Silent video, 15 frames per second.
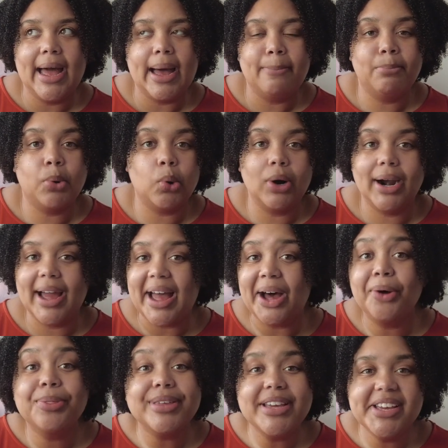more
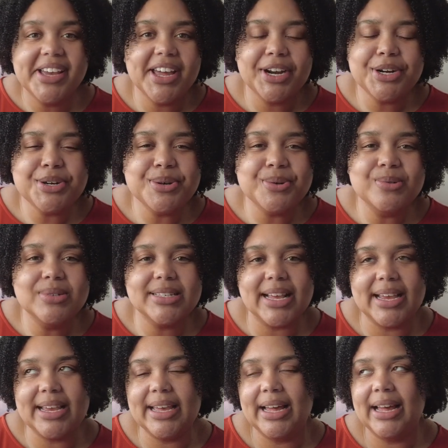healthy kiddos
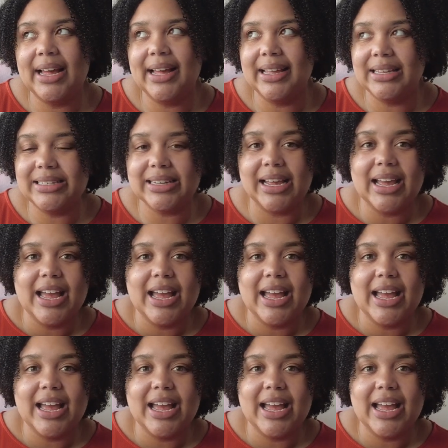and